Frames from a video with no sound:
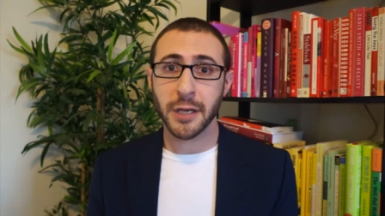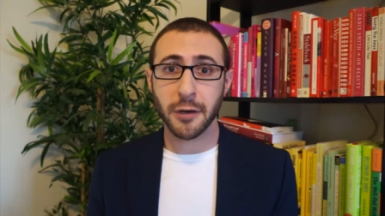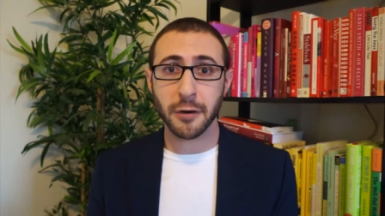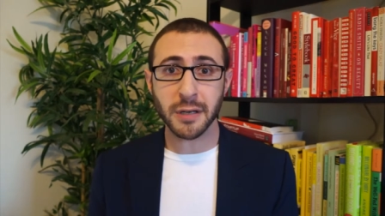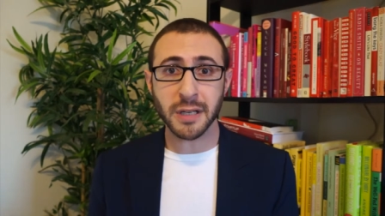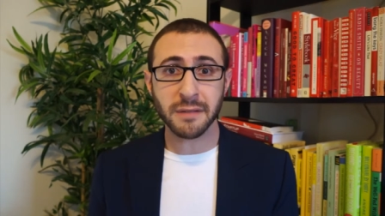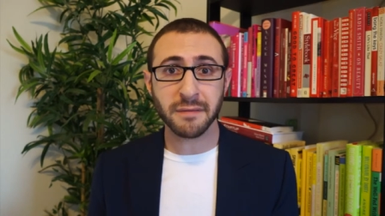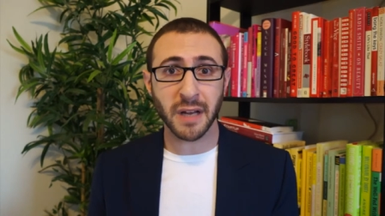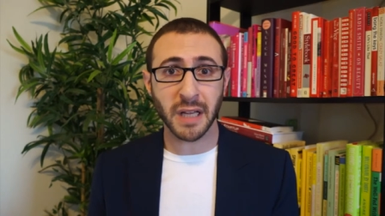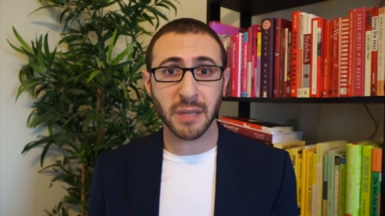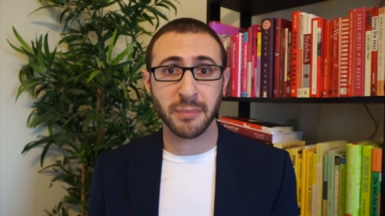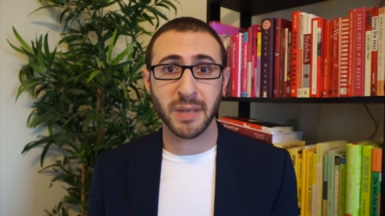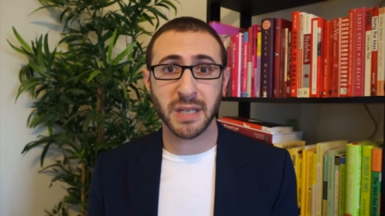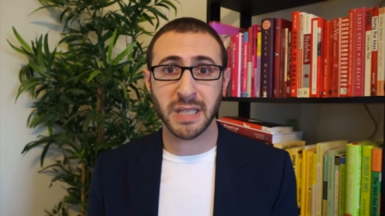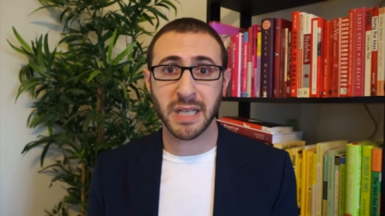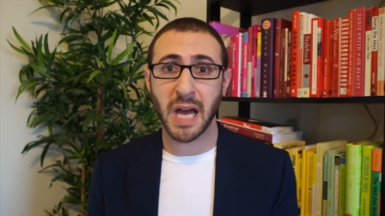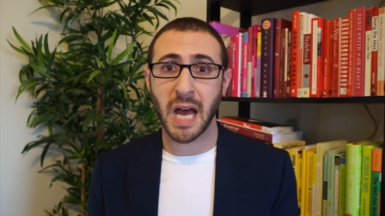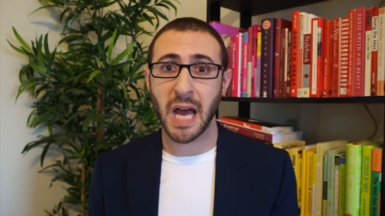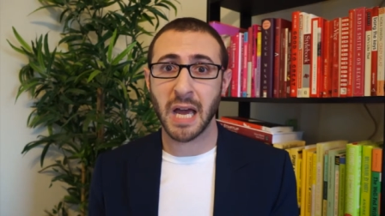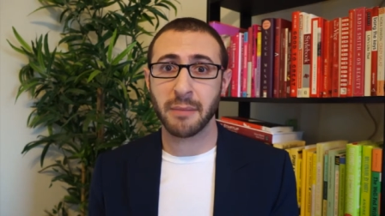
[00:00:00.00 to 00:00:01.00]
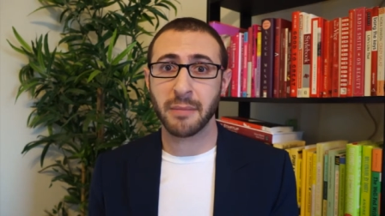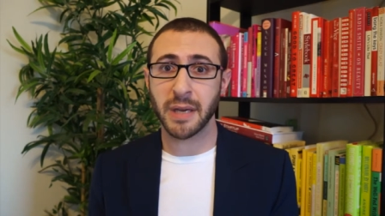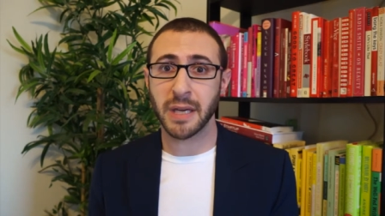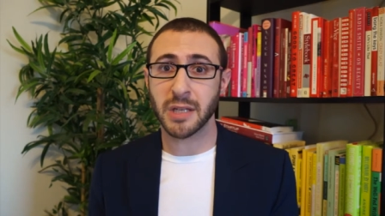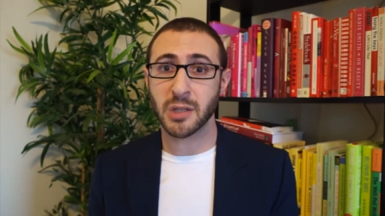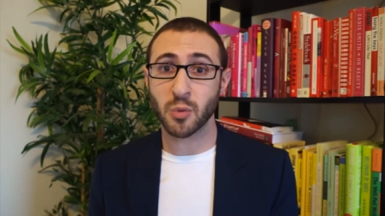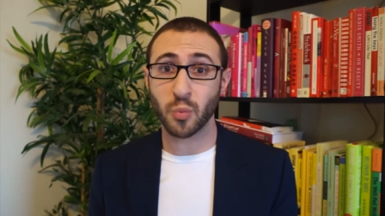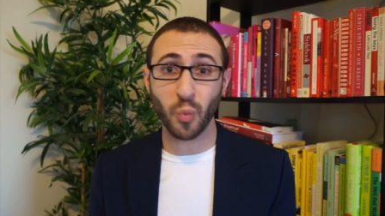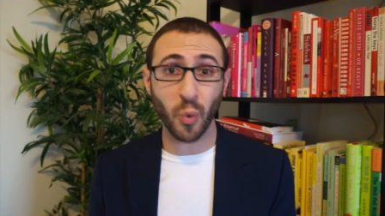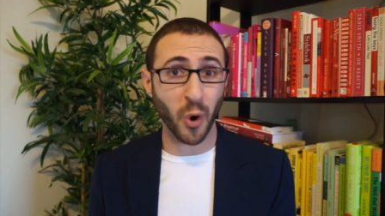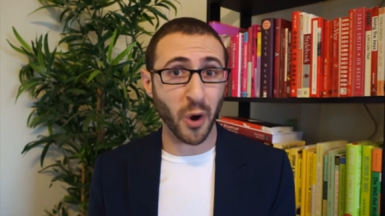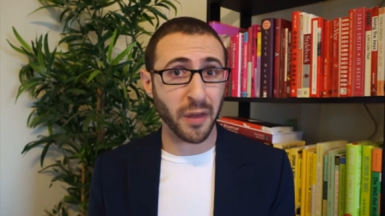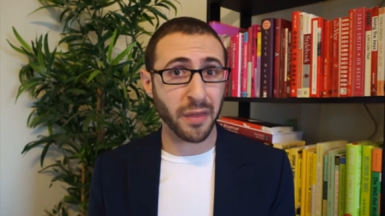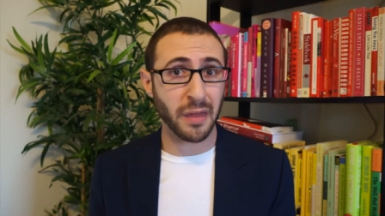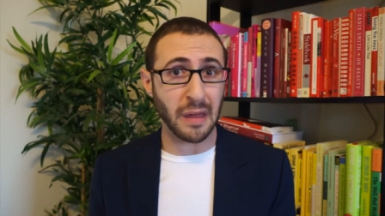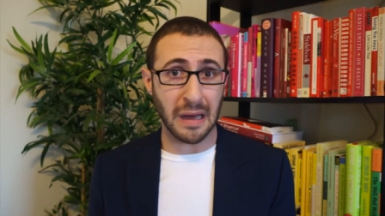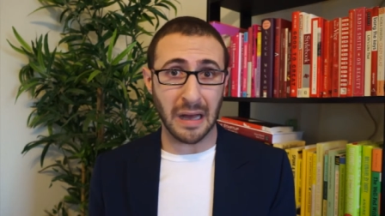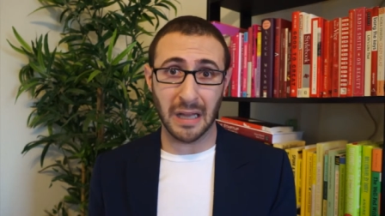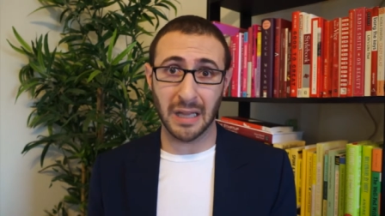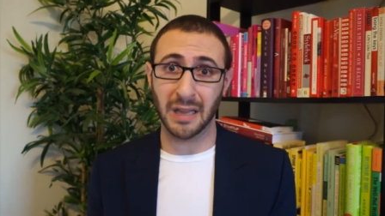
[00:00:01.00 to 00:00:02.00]
your development time is
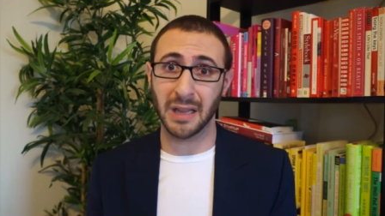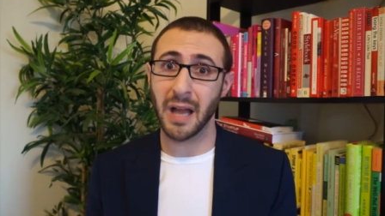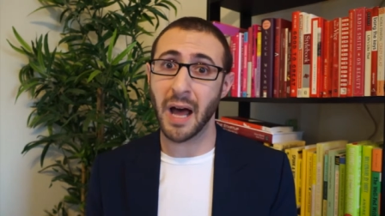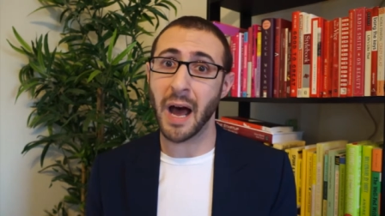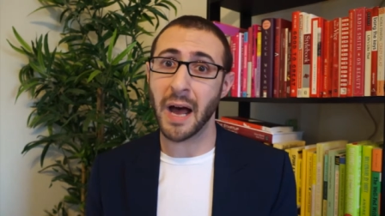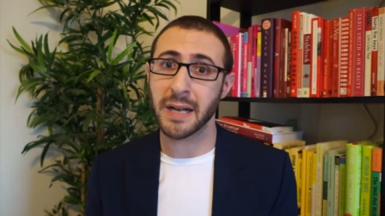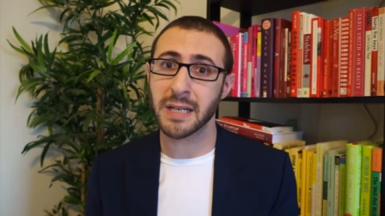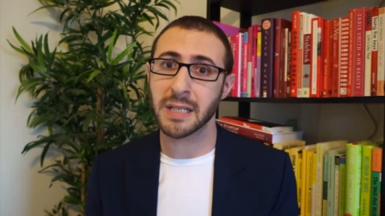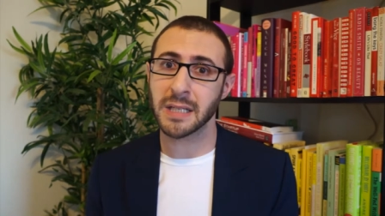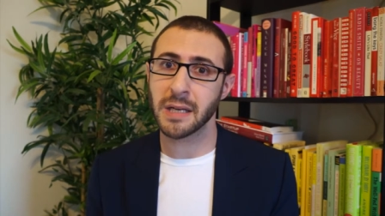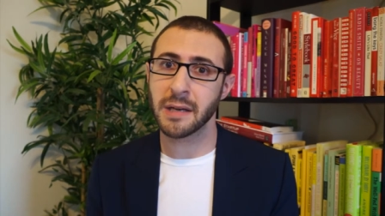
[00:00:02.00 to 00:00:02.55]
worth a lot.